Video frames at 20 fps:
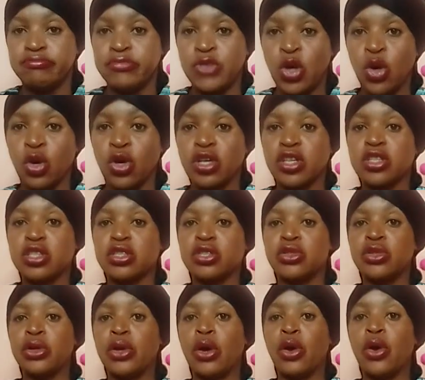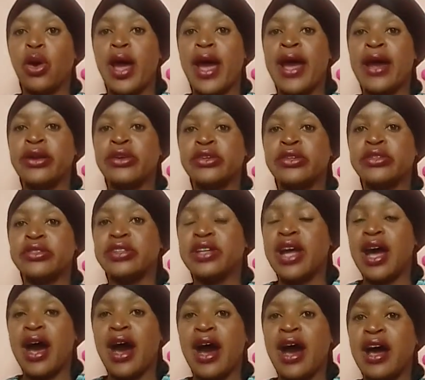looks, and
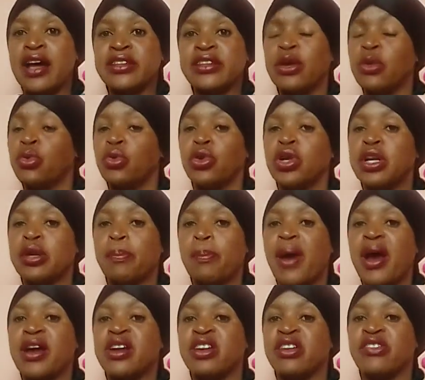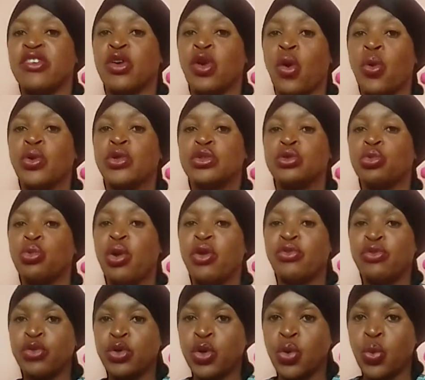they wouldn't mind even going to
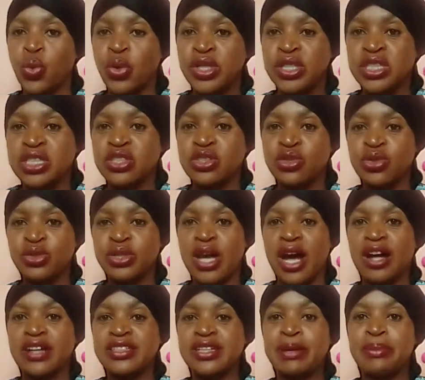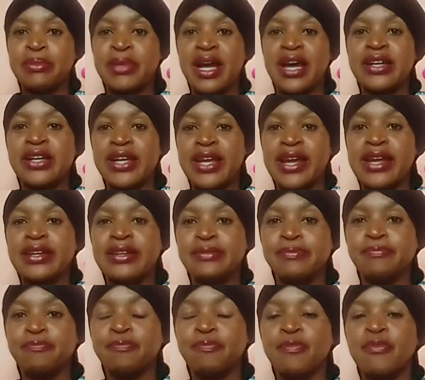a voodooist to tell them that, hey,
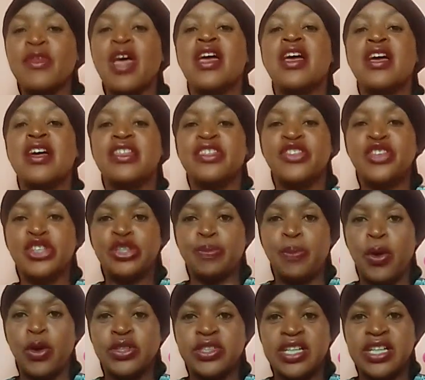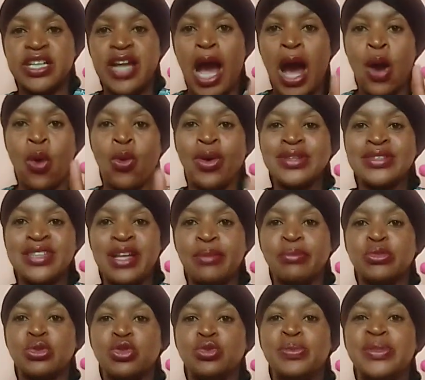this person, I want
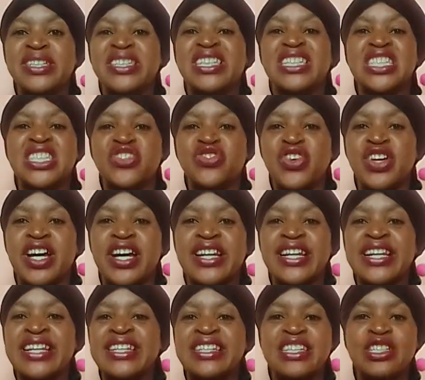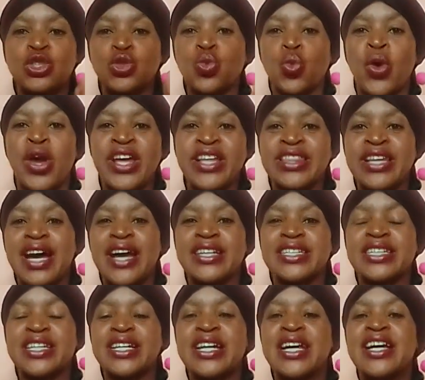them to be disfigured in this way
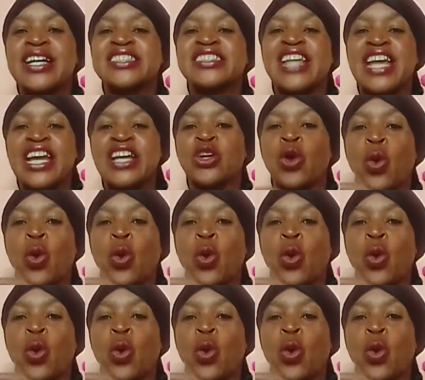that they